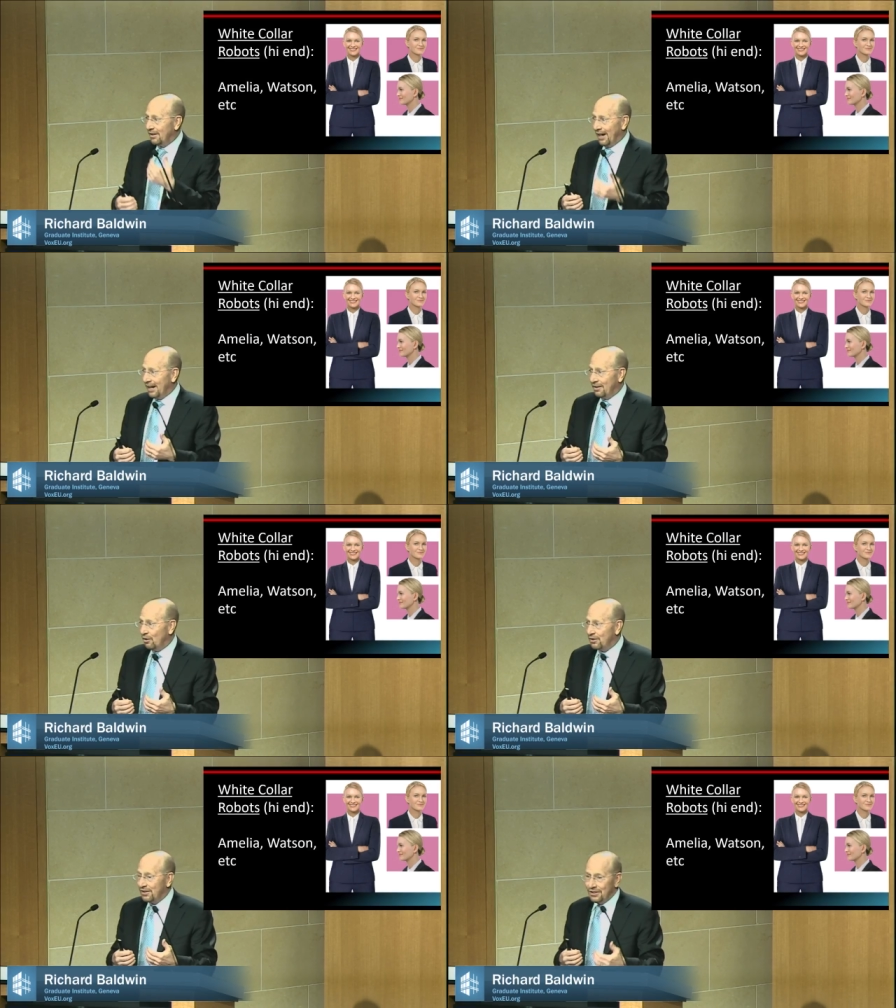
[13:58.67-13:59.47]

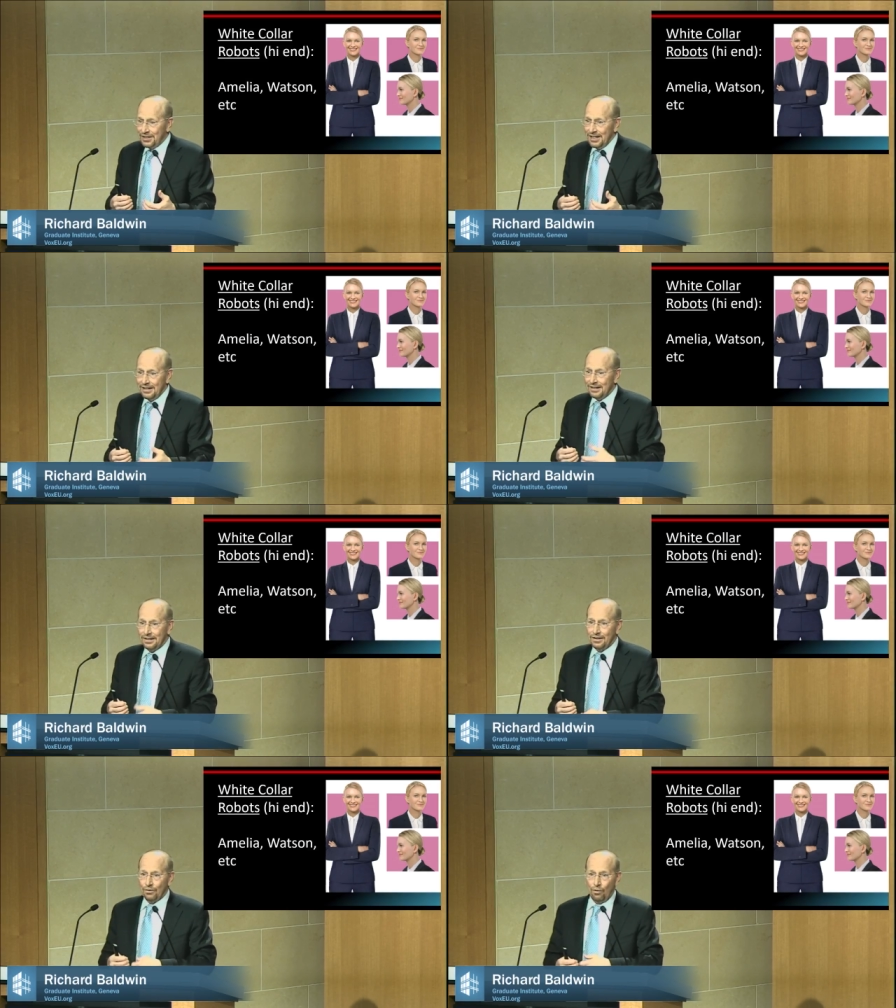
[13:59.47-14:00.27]
diagnose
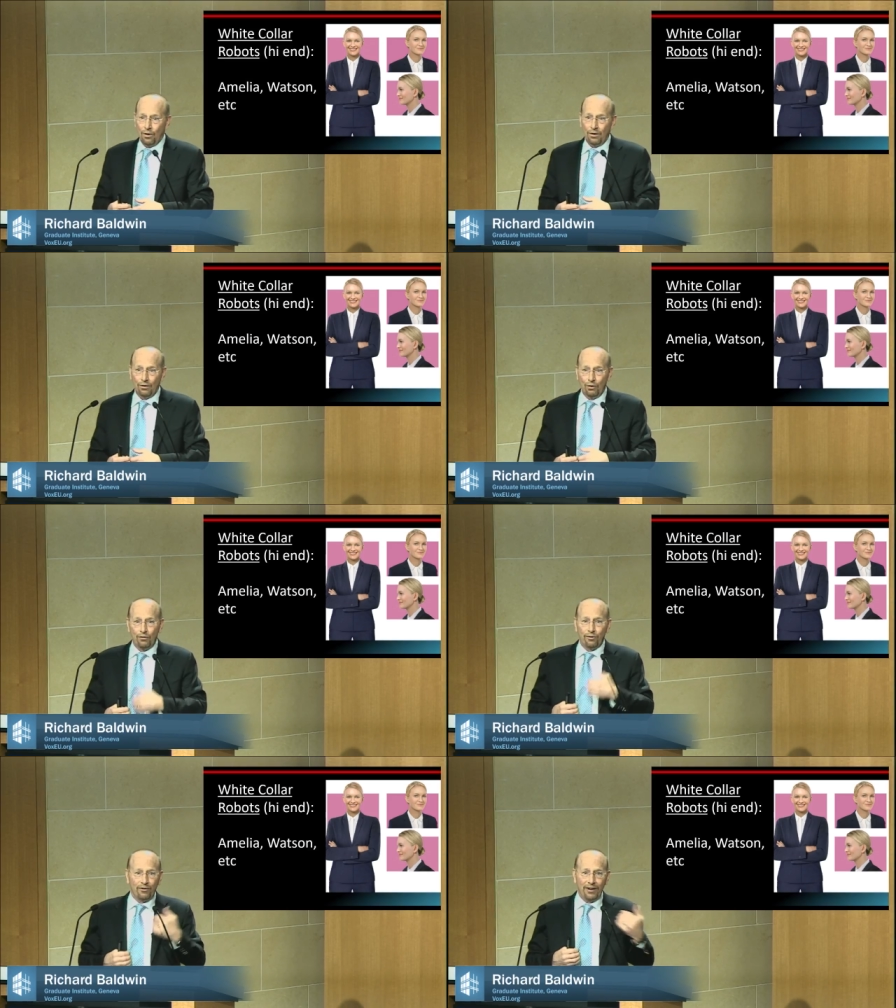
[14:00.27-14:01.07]
diseases or
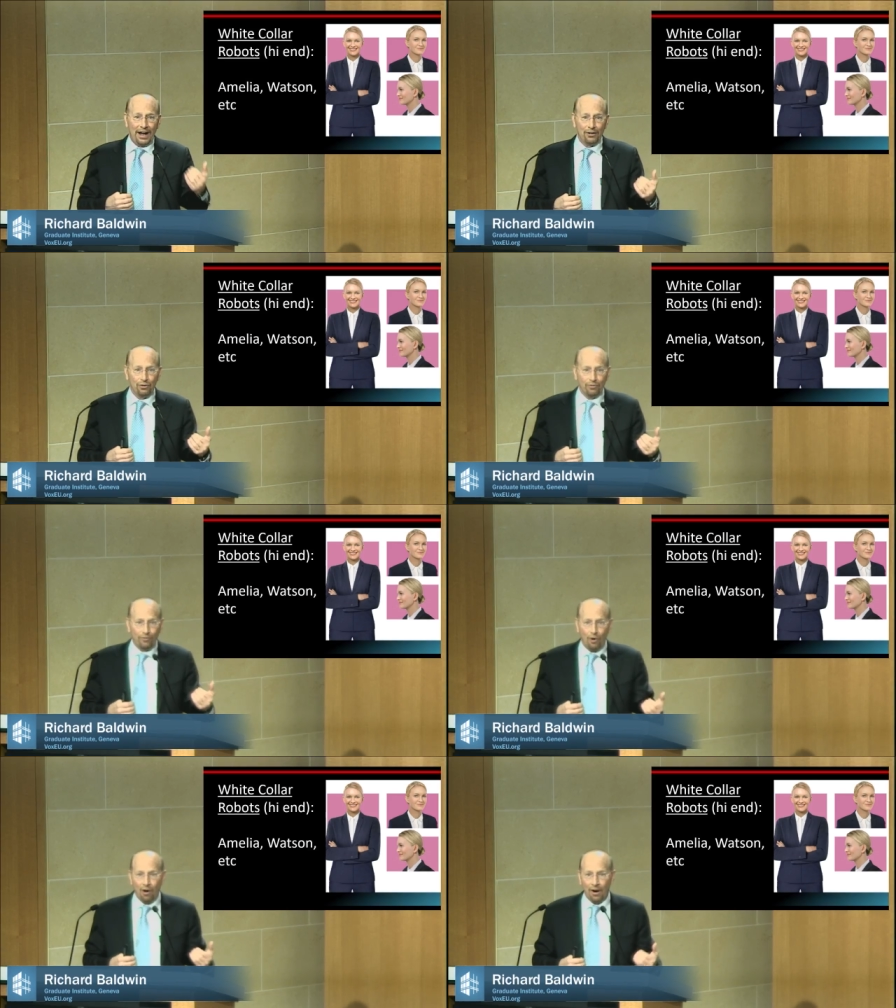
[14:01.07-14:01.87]
look for financial
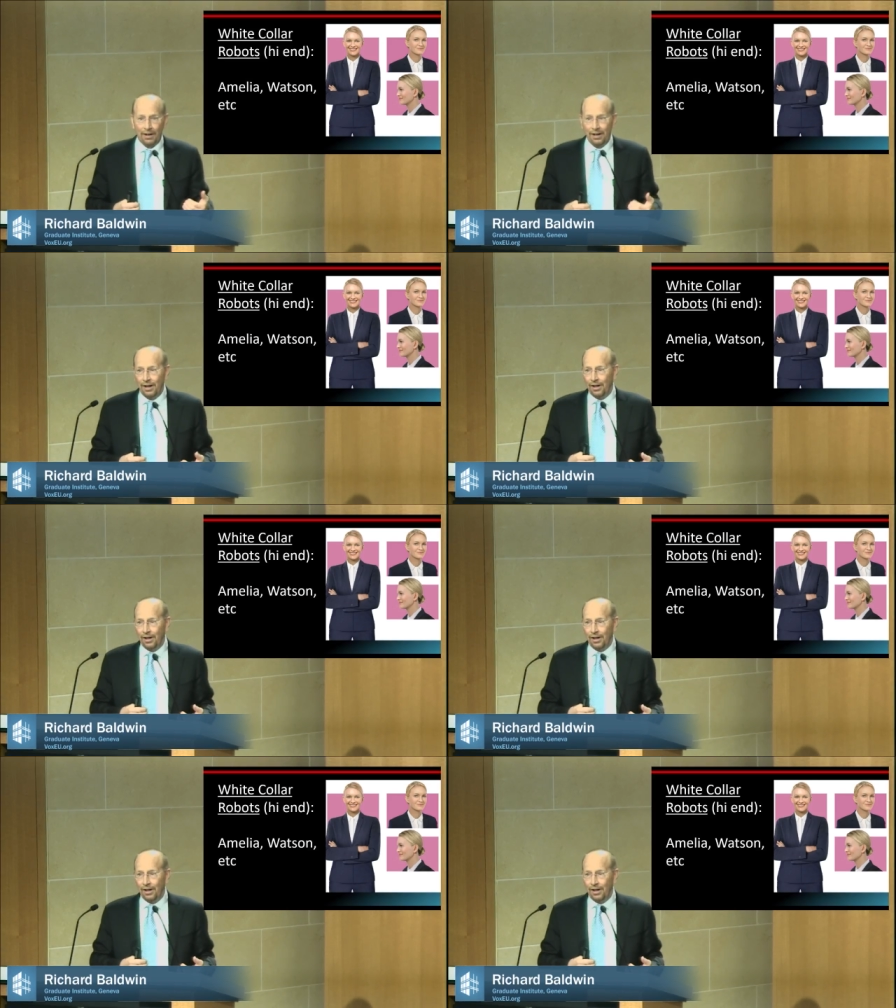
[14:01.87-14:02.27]
fraud